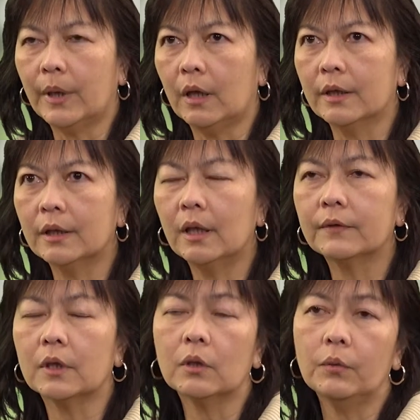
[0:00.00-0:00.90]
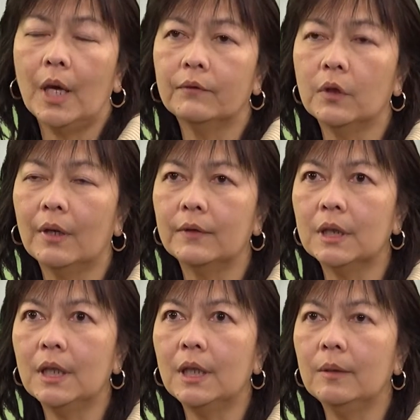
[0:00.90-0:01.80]
by ourselves, and so we have to have a
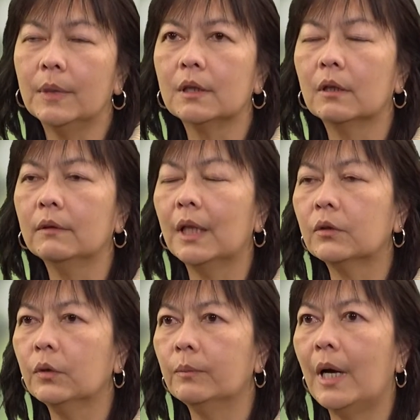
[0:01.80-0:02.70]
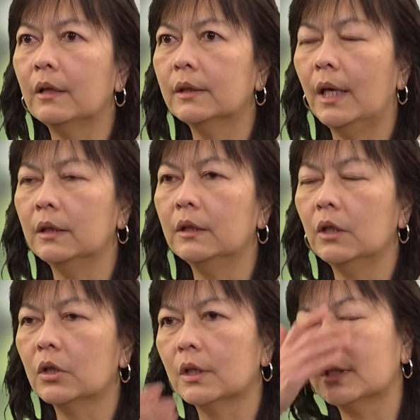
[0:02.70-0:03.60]
team, and so that's where
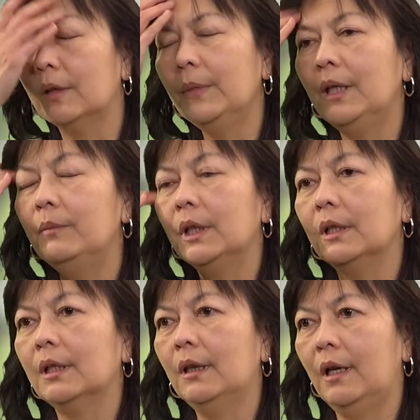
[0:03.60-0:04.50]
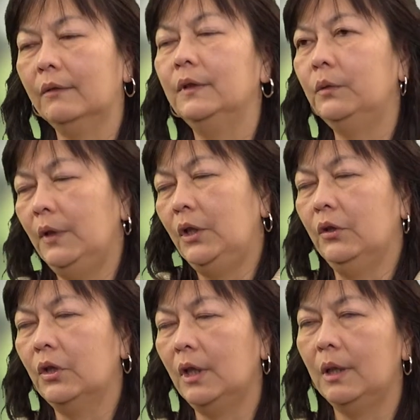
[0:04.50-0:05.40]
biostatisticians come in because a lot of the
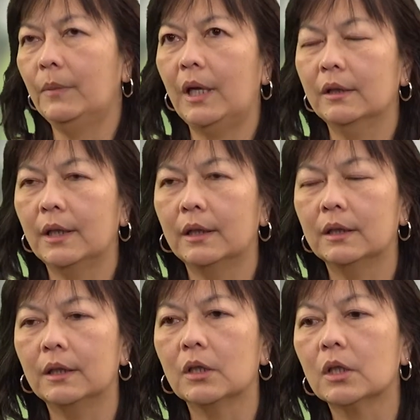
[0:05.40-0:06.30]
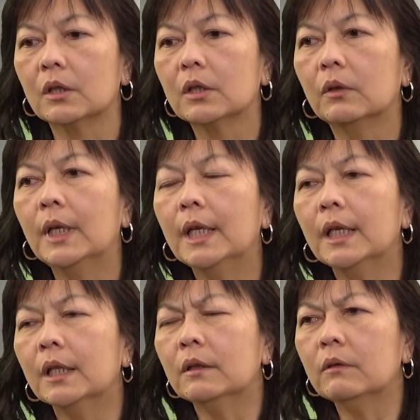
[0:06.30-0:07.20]
research need a biostatistician. So
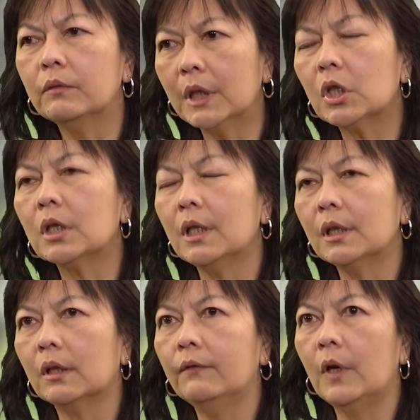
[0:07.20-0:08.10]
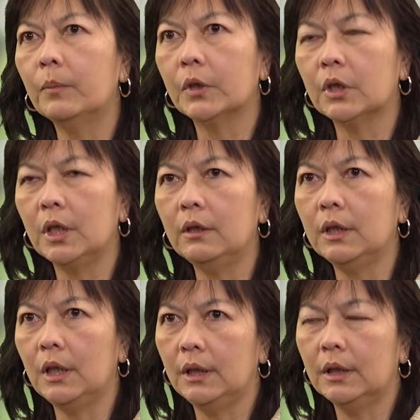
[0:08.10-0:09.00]
the richness of
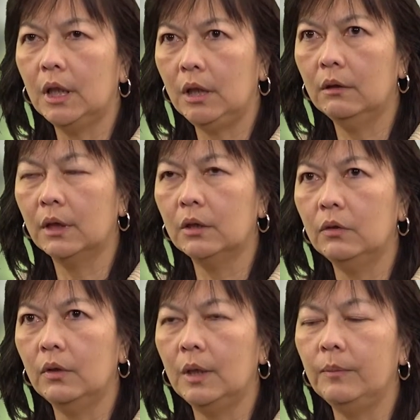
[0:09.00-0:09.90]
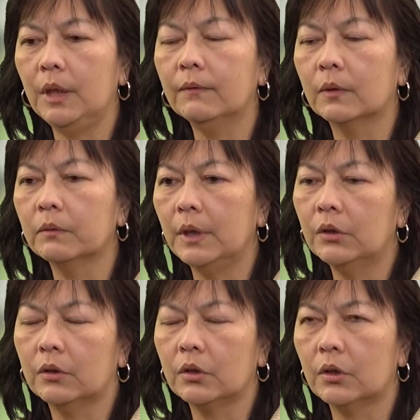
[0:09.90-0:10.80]
opportunities here at UAB for
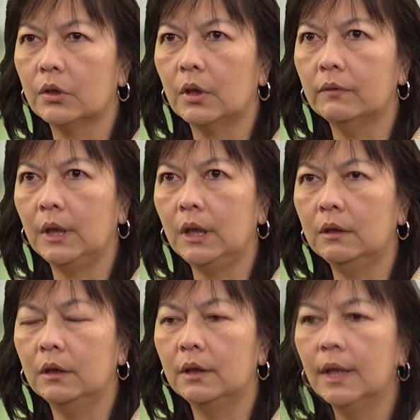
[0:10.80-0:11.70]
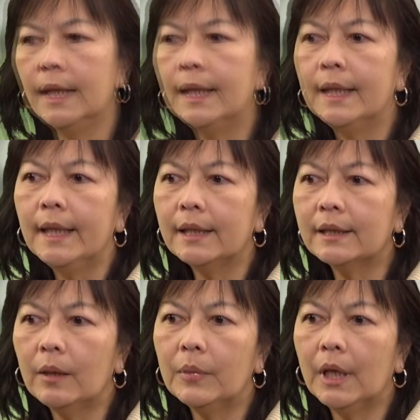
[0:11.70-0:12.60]
researchers are really good. And
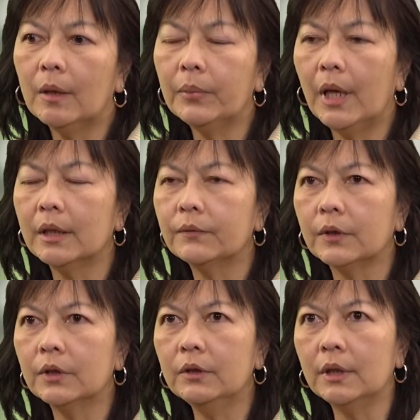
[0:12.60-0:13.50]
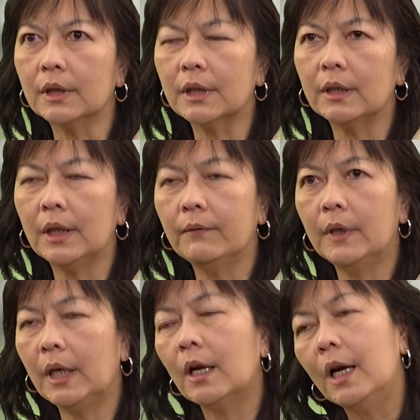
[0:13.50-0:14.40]
same thing applies for students, and if
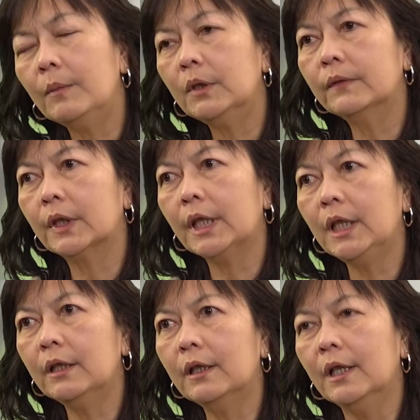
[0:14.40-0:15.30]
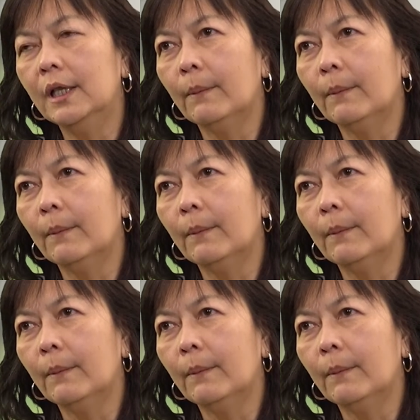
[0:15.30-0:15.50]
they come over here,